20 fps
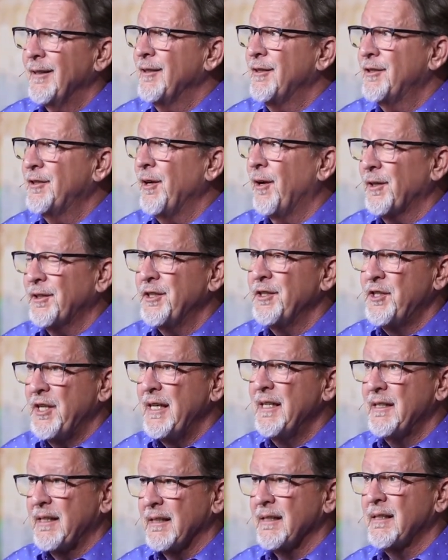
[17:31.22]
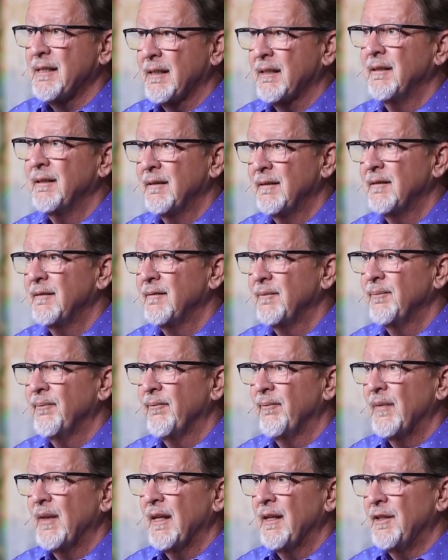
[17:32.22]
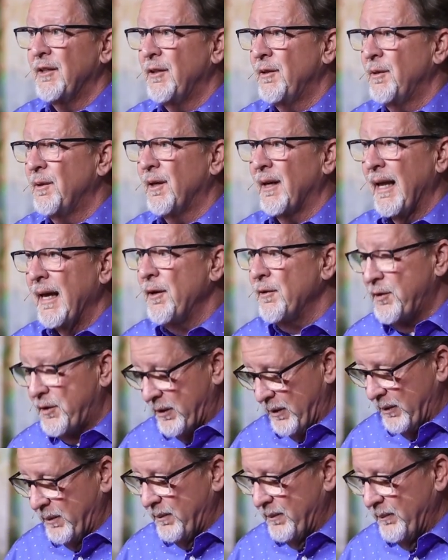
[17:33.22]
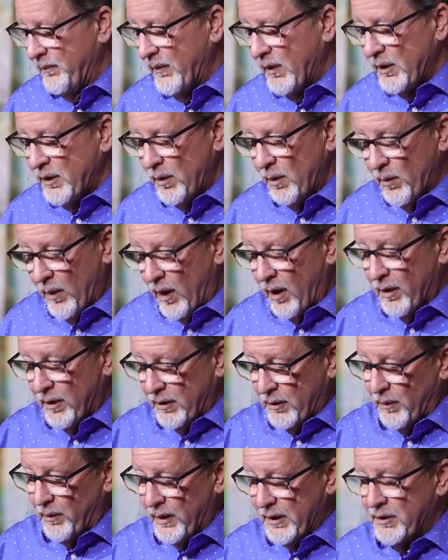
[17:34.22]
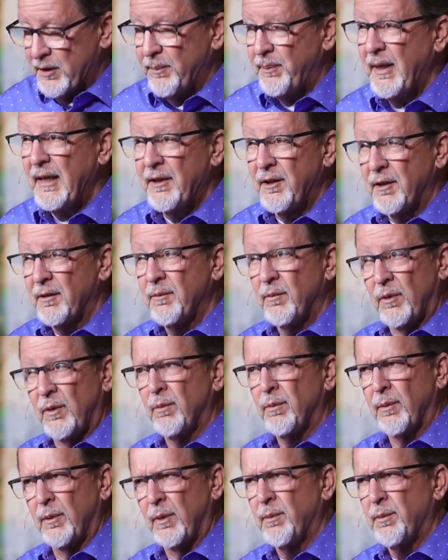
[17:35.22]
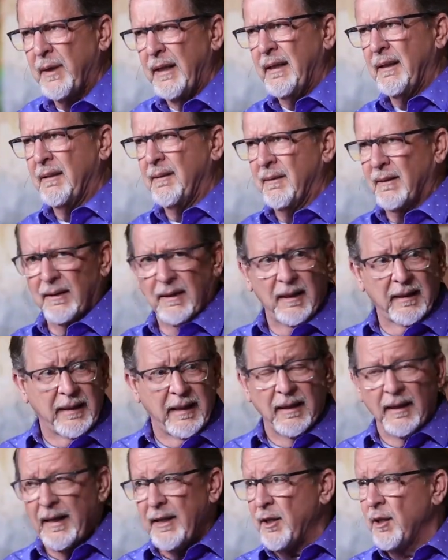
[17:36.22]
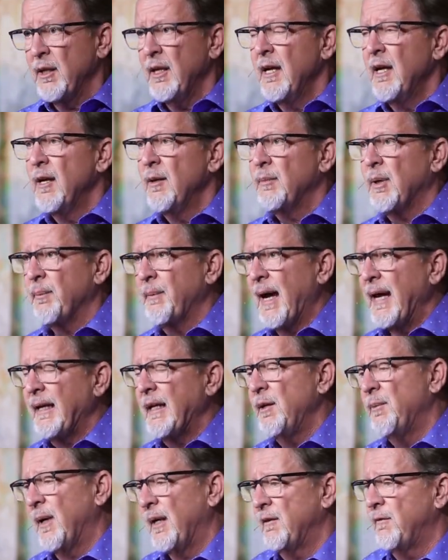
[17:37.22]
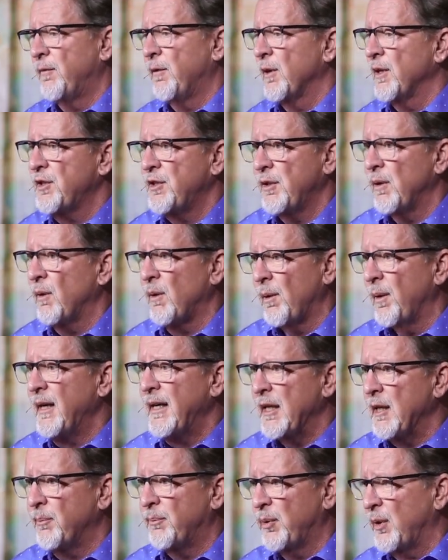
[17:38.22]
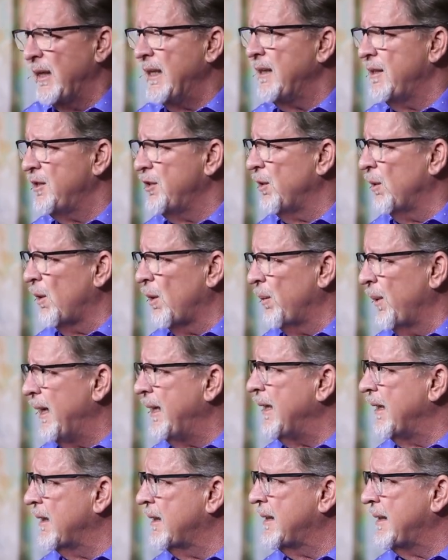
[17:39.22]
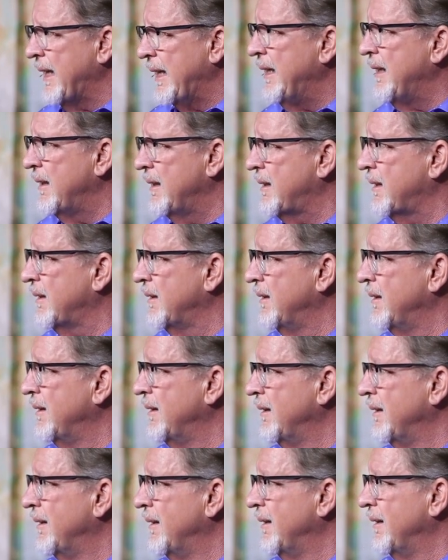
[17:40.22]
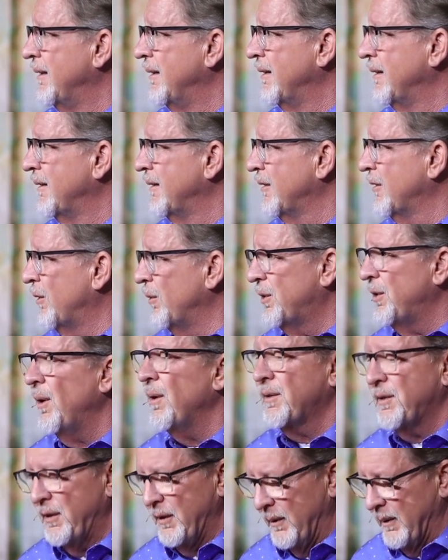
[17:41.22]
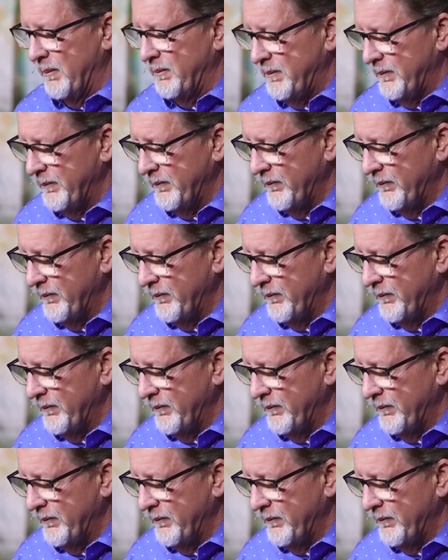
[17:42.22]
Talk to Jesus. You're allowed to. You are, according to Peter, we'll read again later, but Maggie read for us, you're already a priest. You're already a saint. Go talk to him.